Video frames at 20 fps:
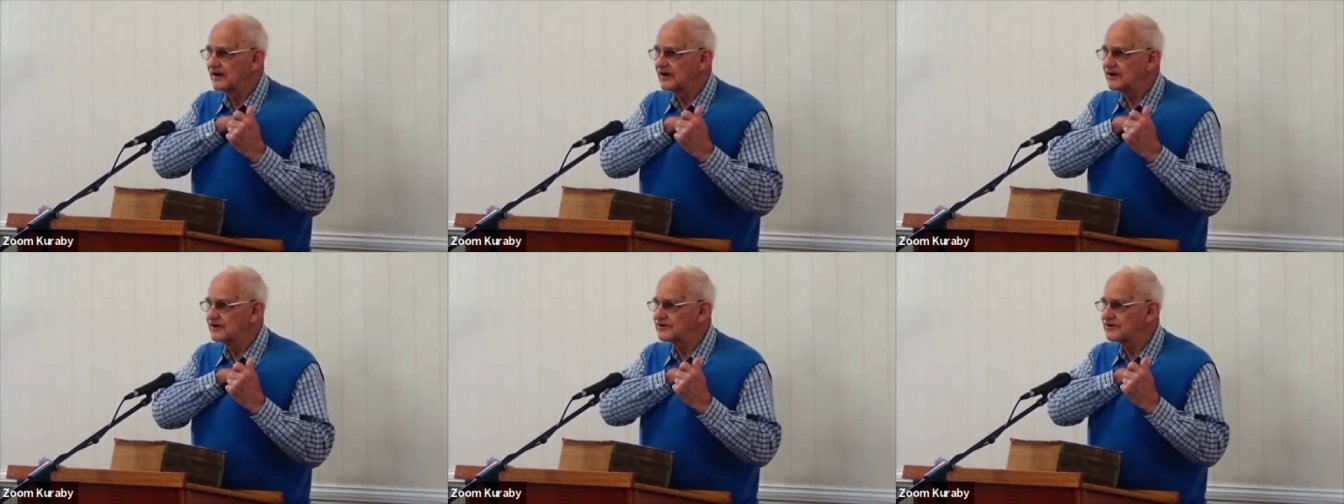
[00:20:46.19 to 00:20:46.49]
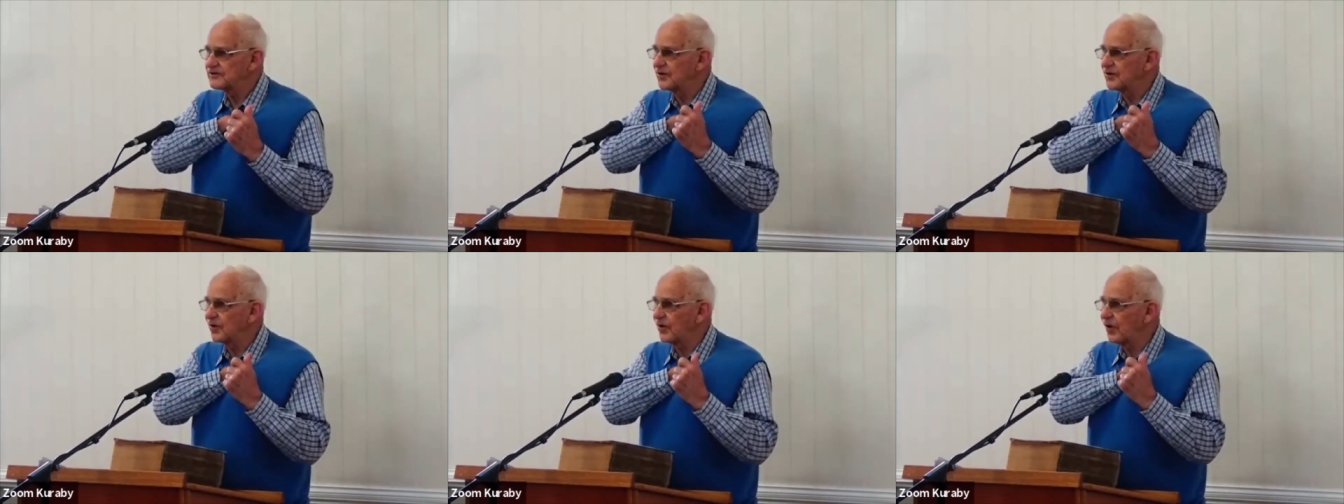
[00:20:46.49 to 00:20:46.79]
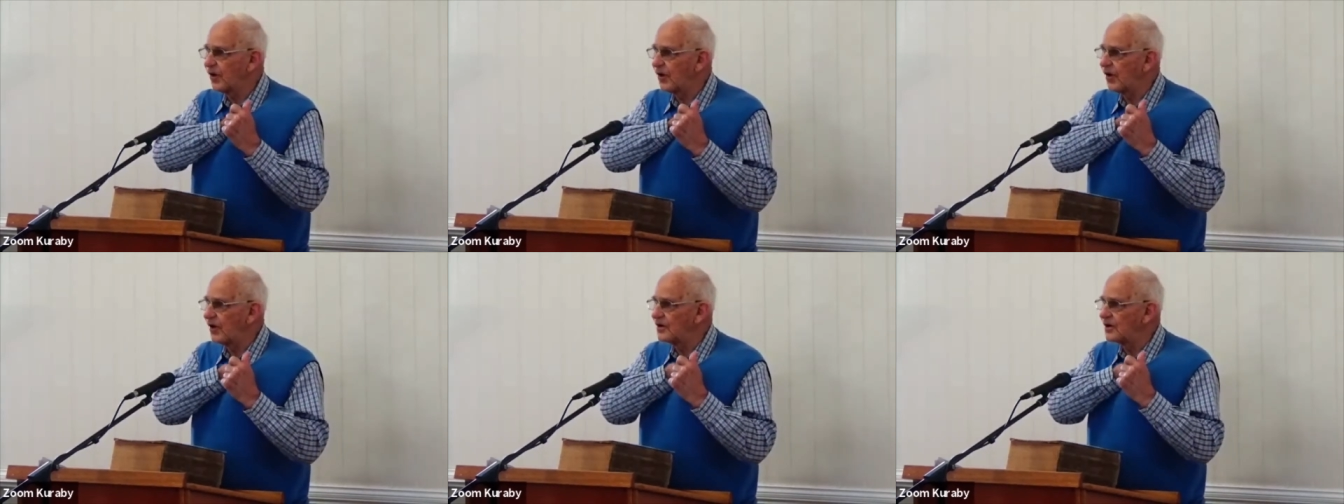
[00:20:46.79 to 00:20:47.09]
to
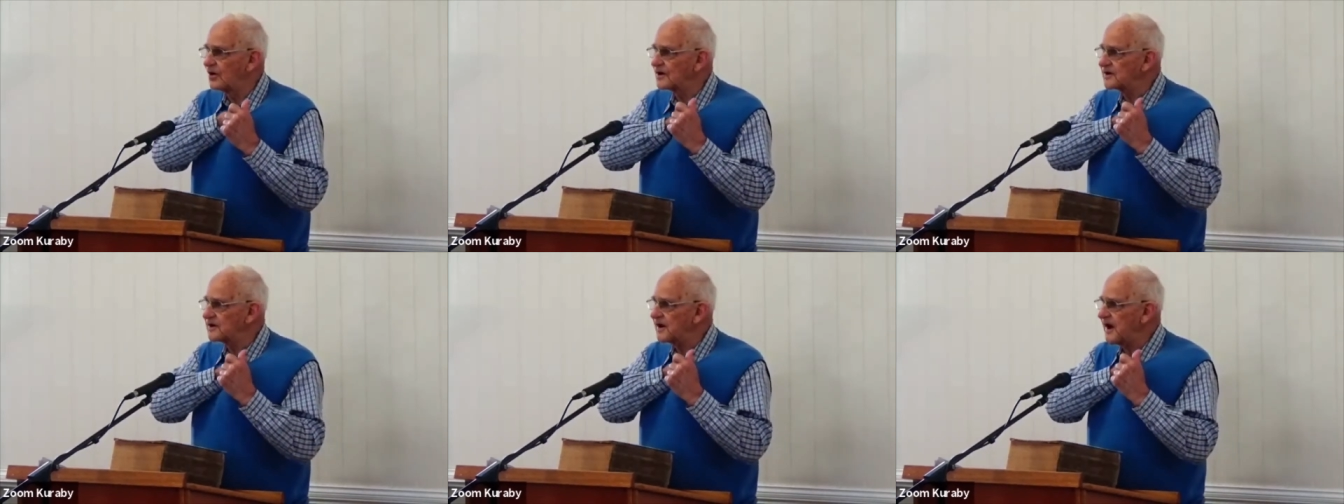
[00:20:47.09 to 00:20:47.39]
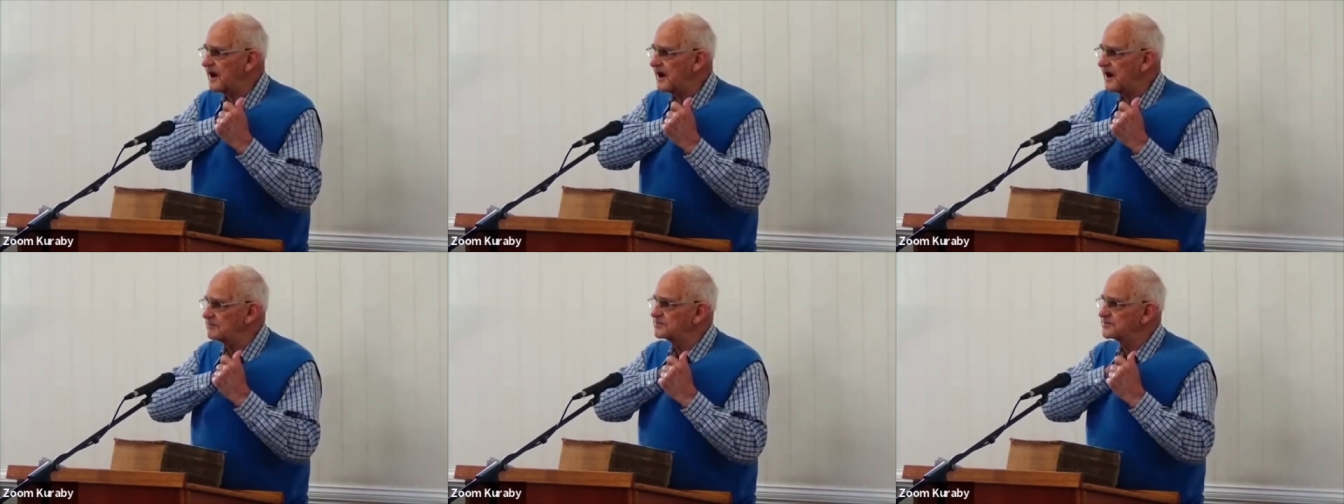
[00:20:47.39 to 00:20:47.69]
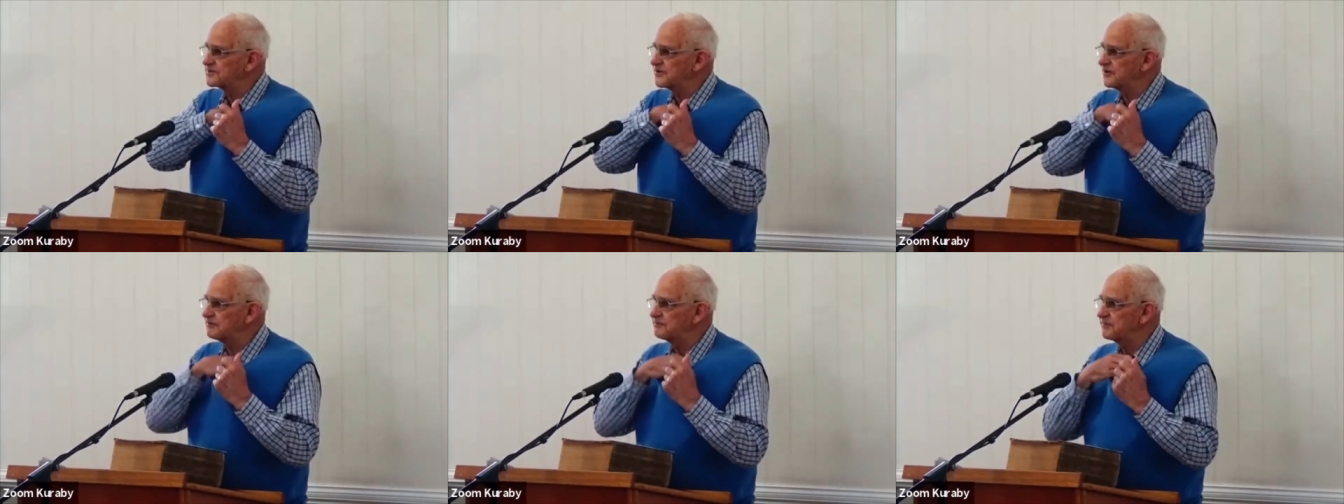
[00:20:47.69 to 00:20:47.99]
all the camps
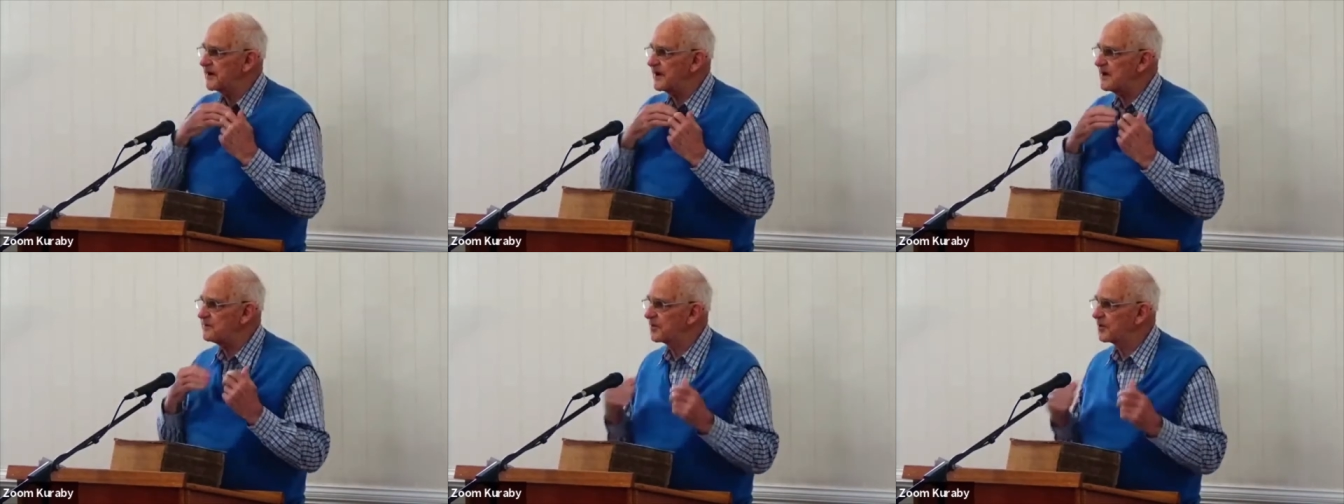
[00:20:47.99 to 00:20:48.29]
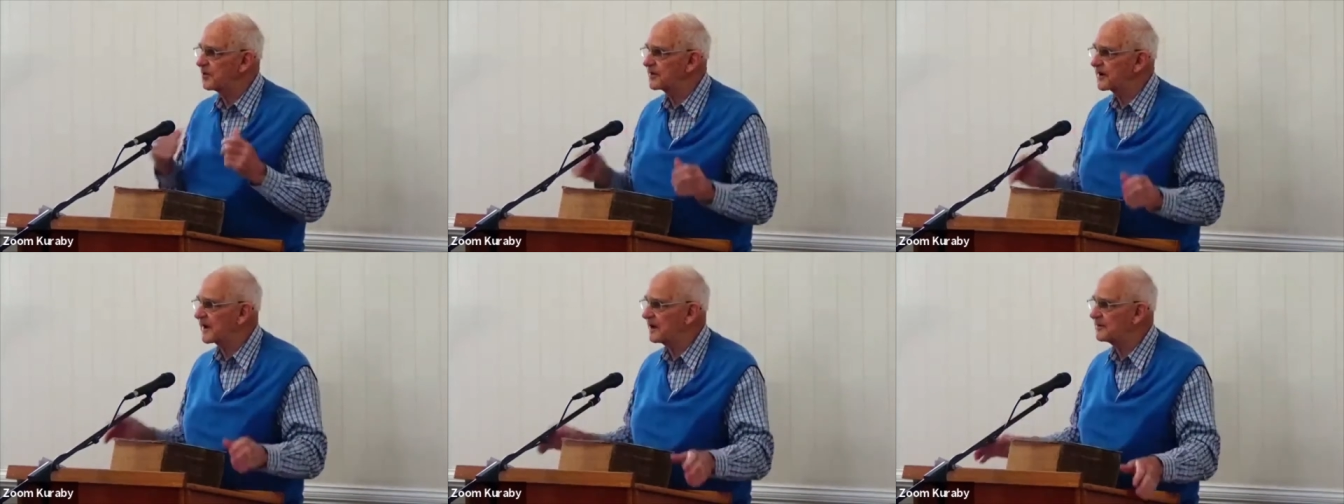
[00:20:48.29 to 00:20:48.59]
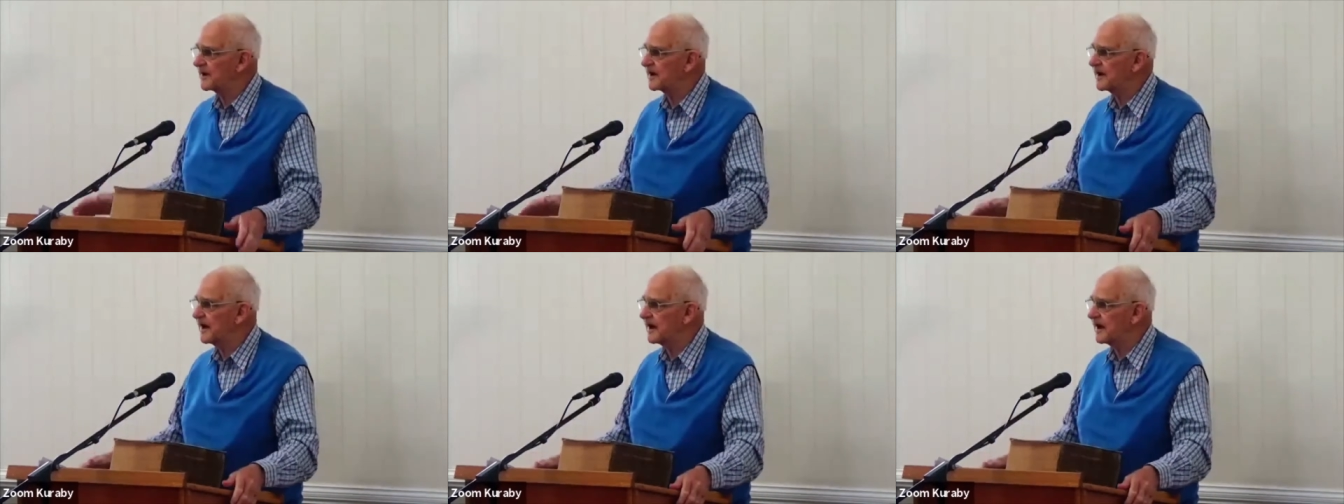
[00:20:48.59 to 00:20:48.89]
of people
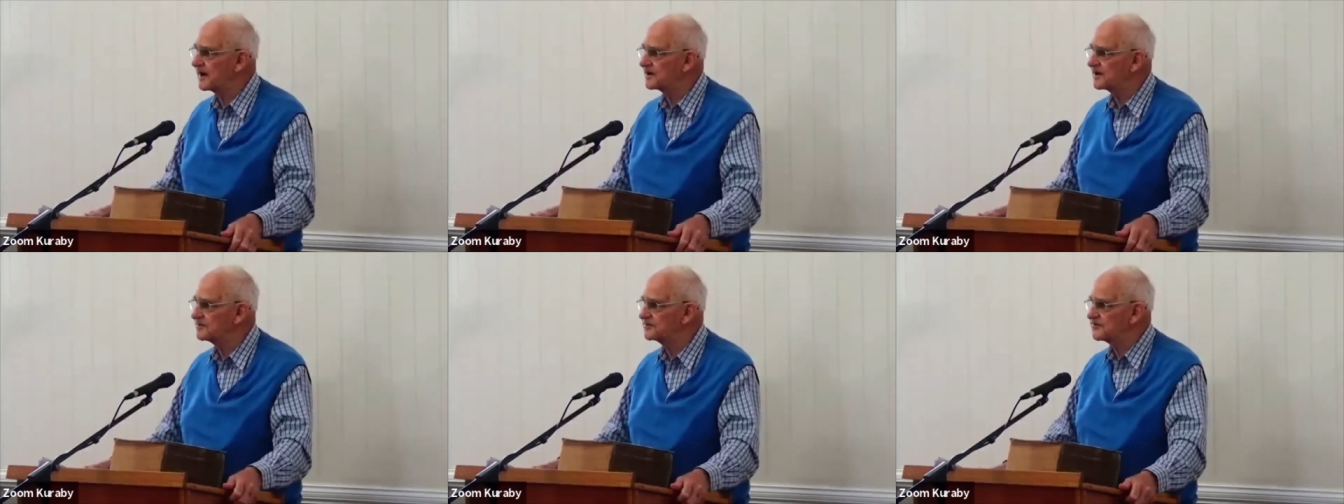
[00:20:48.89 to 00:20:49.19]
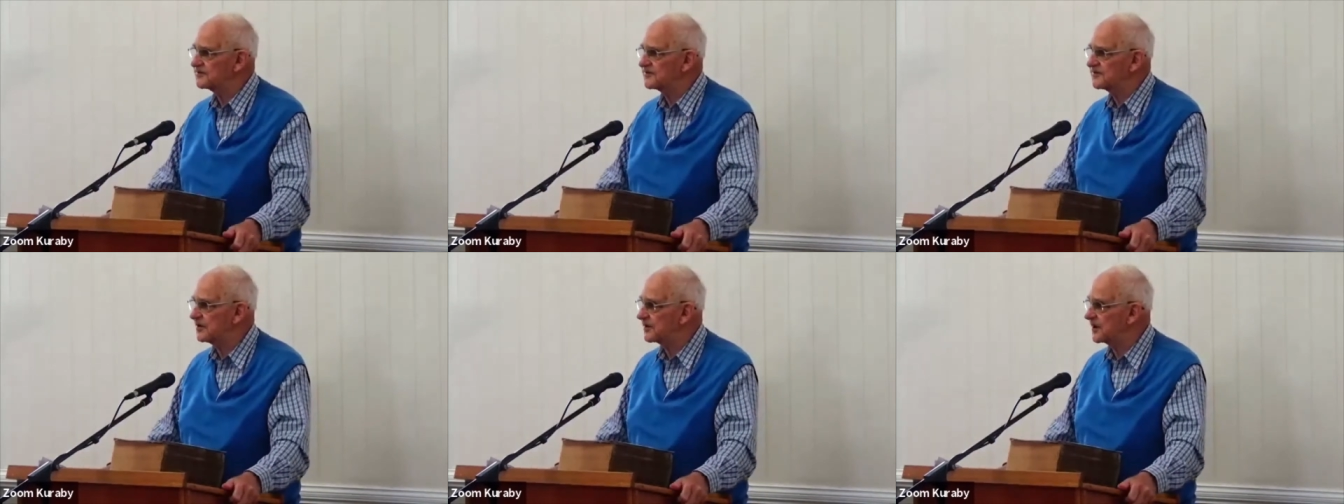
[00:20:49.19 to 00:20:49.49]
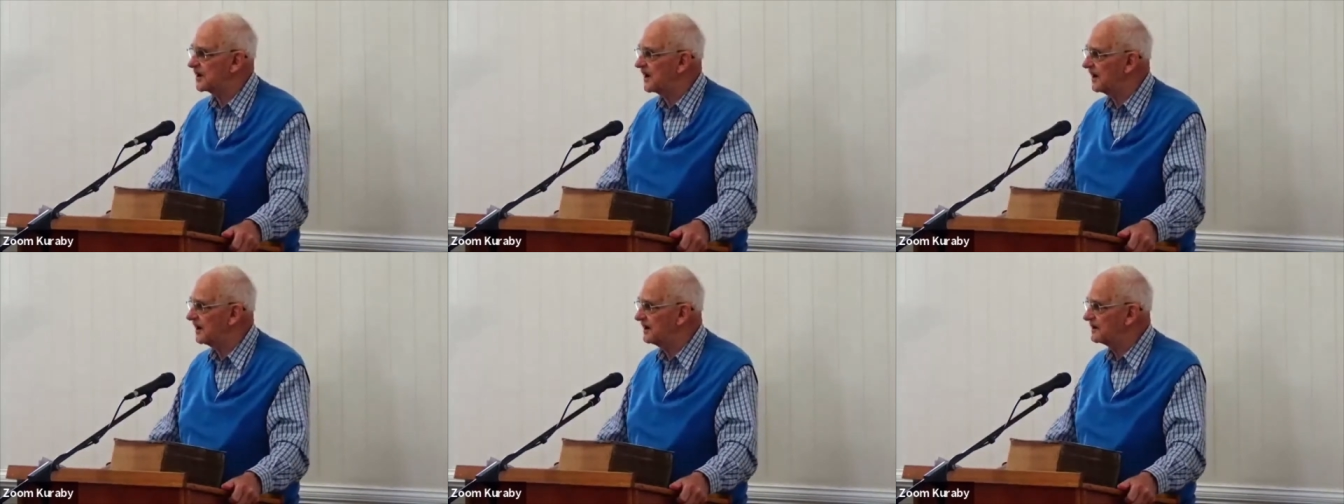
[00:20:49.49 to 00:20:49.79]
coming out of Syria.